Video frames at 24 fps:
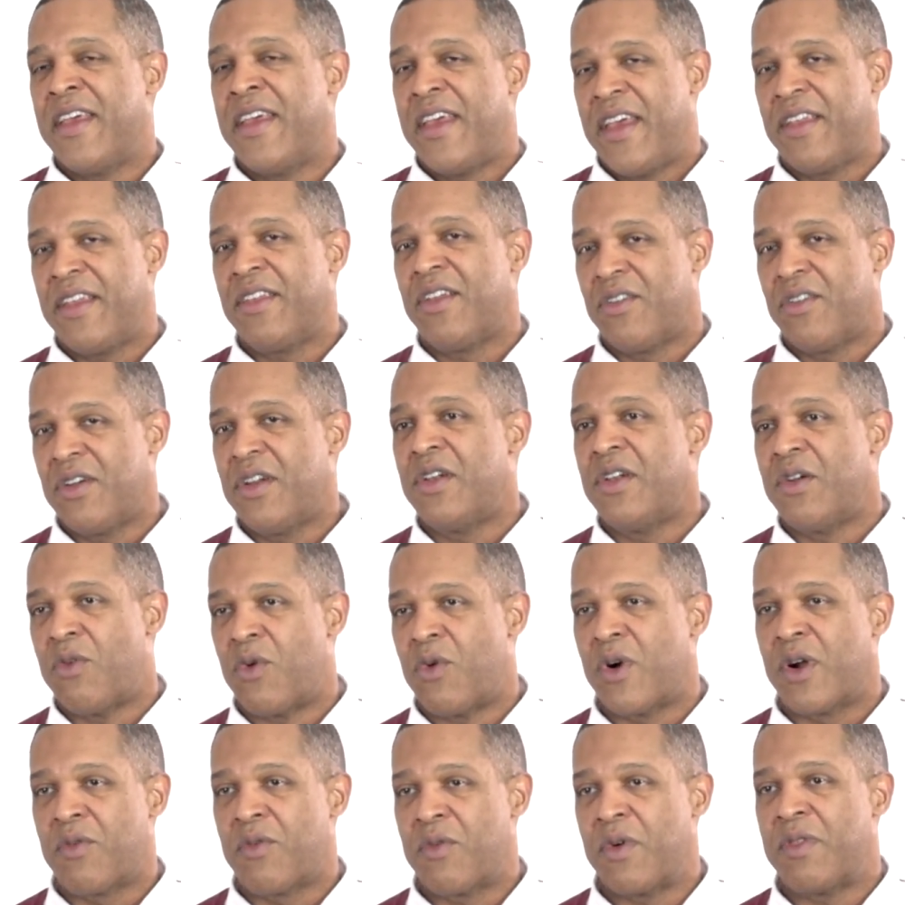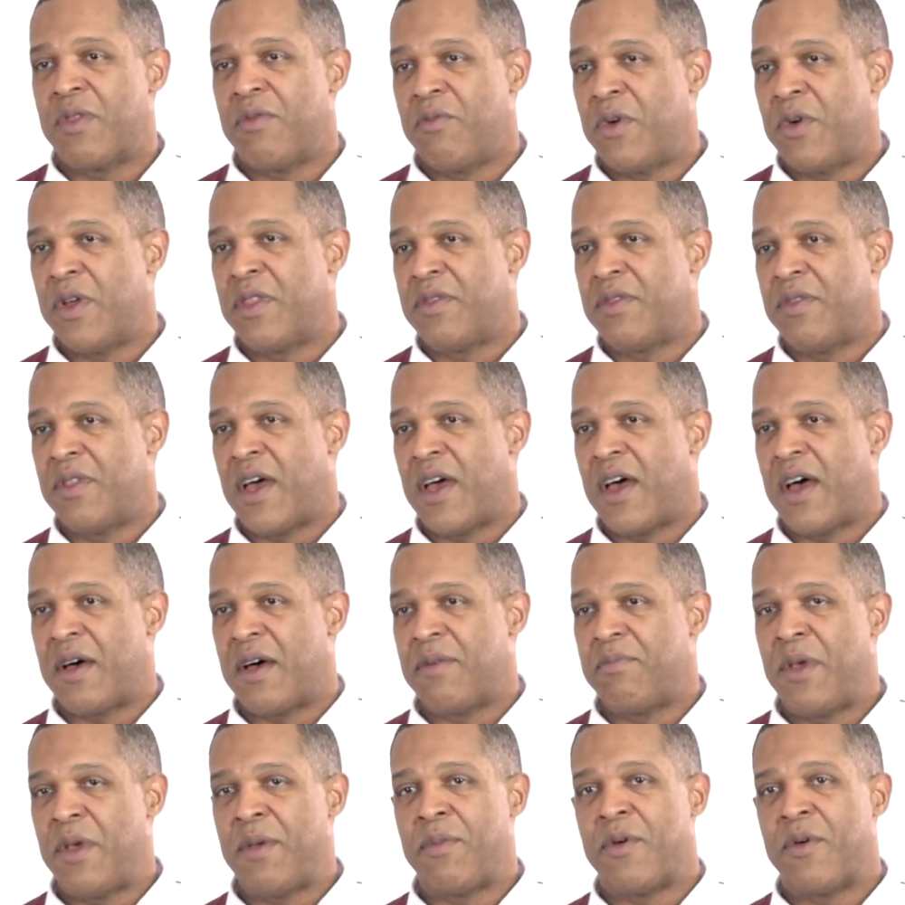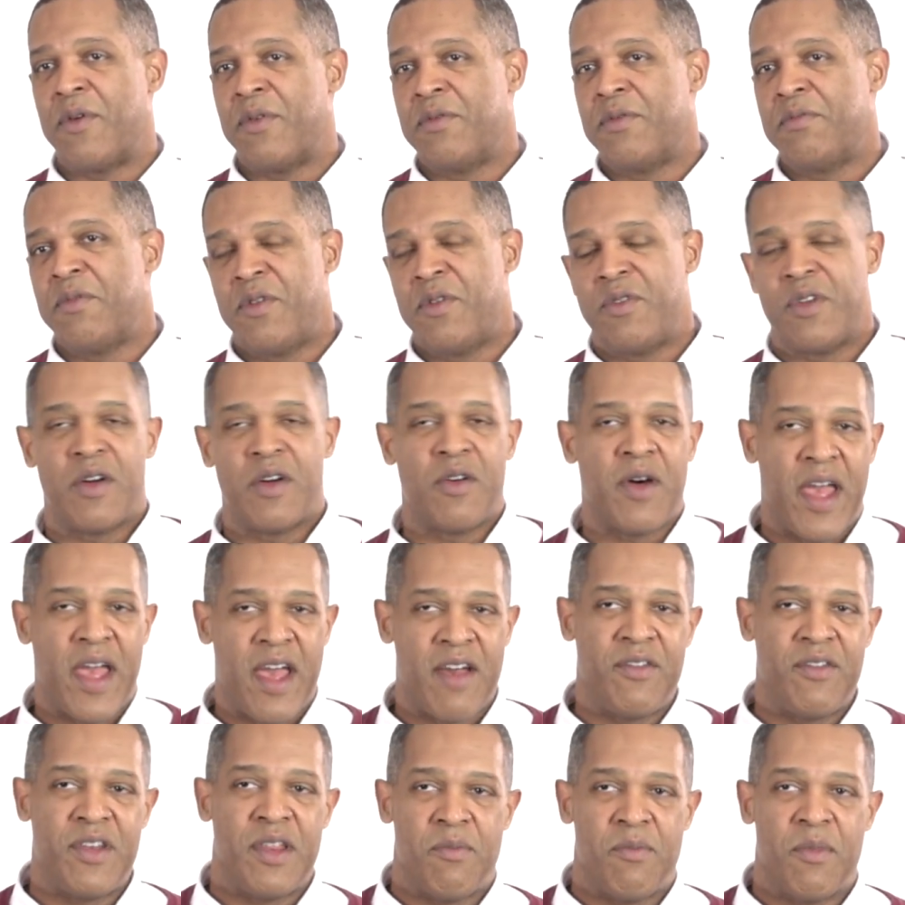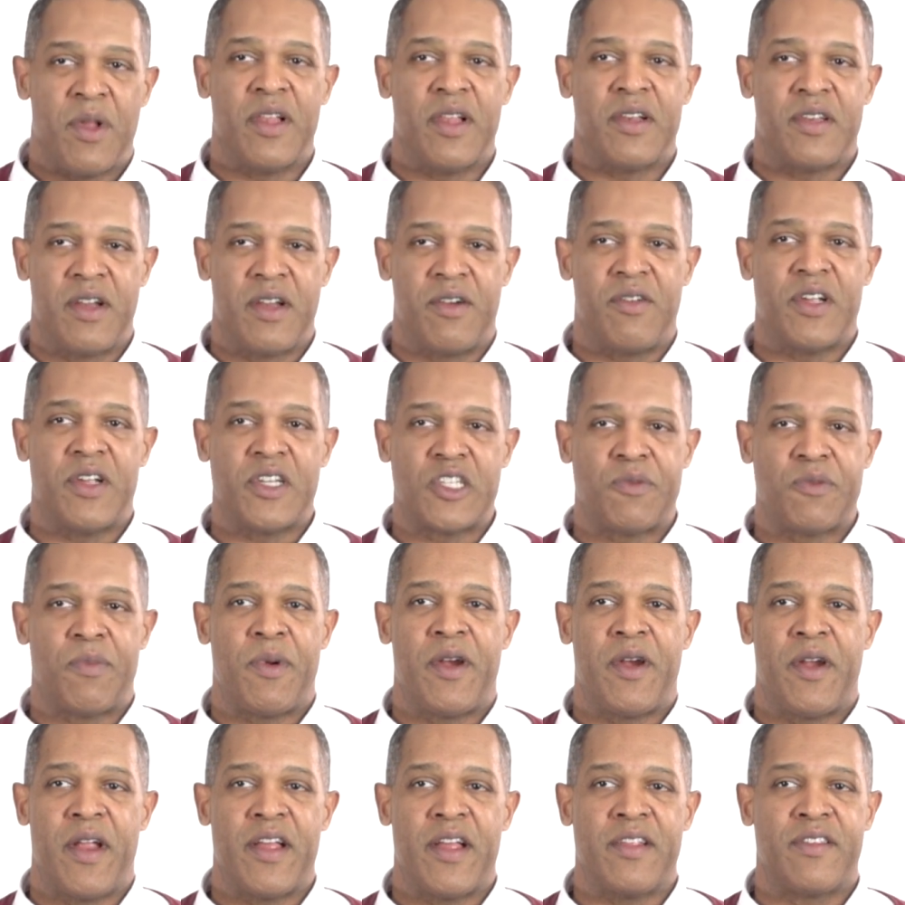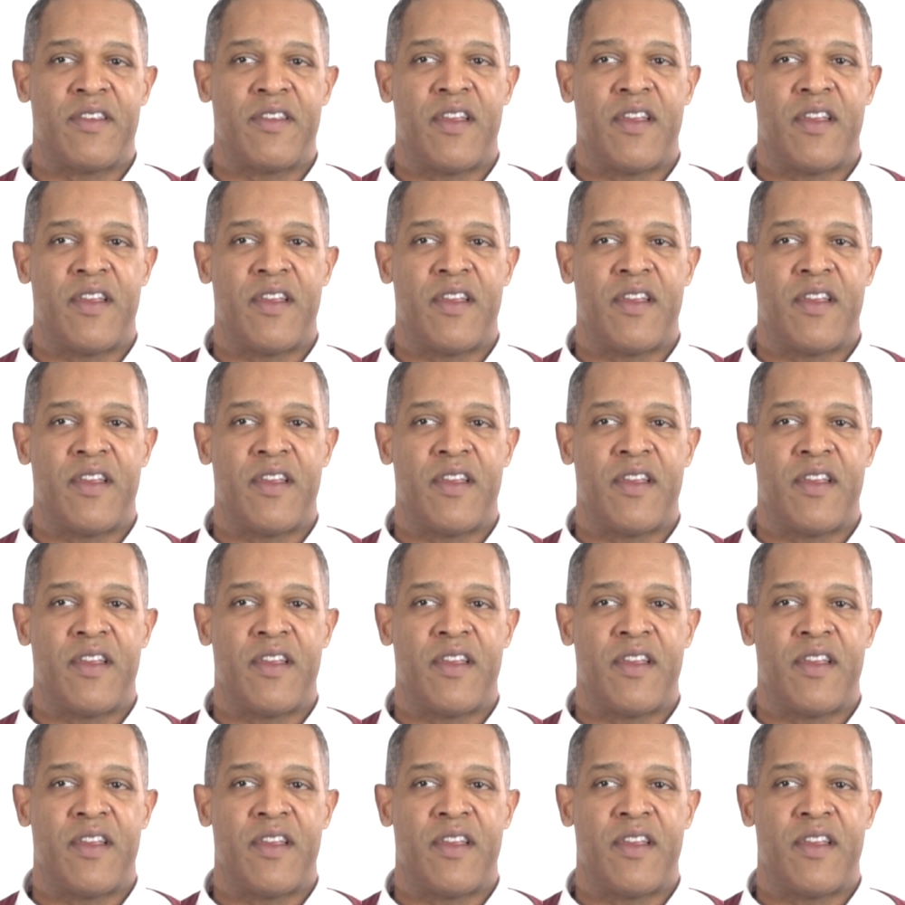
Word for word: and learning to work with, with uh, people who don't have any military experience.